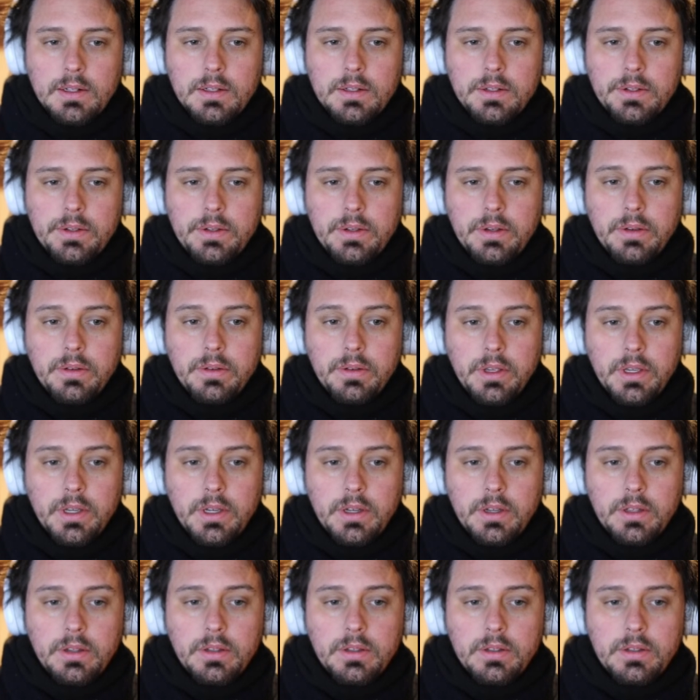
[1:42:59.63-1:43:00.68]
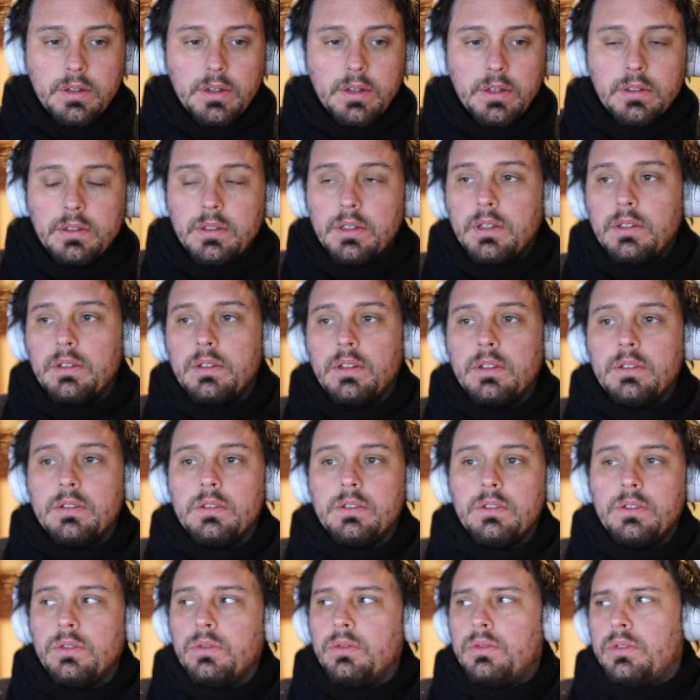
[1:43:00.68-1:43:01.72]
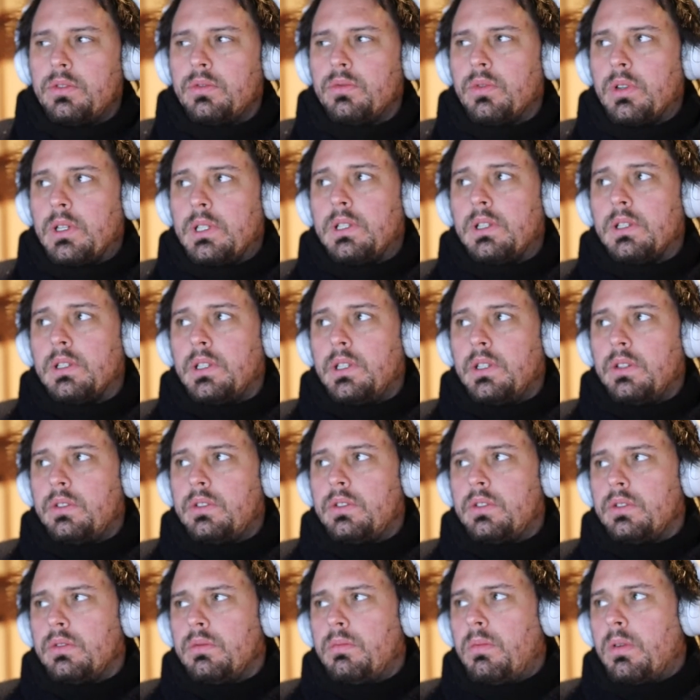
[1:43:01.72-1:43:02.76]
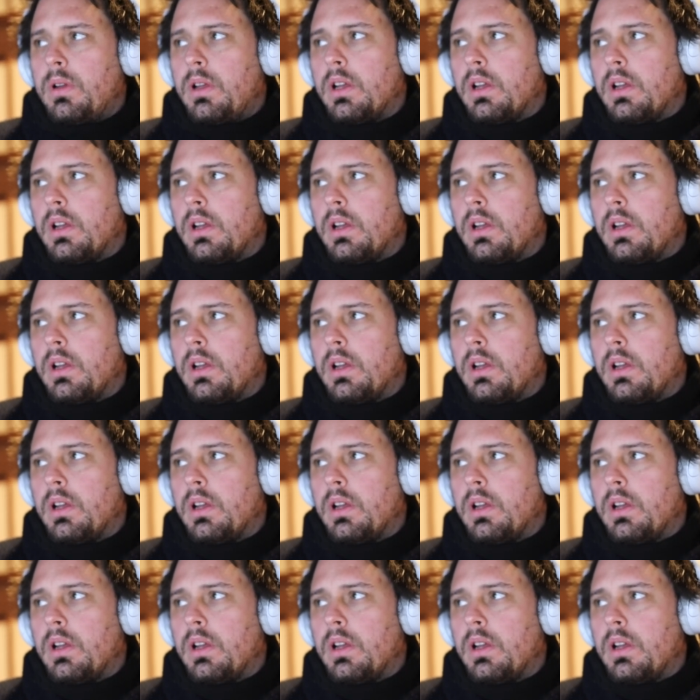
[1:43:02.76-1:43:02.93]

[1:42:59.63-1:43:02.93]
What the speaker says: So yeah, this content doesn't do too well on YouTube.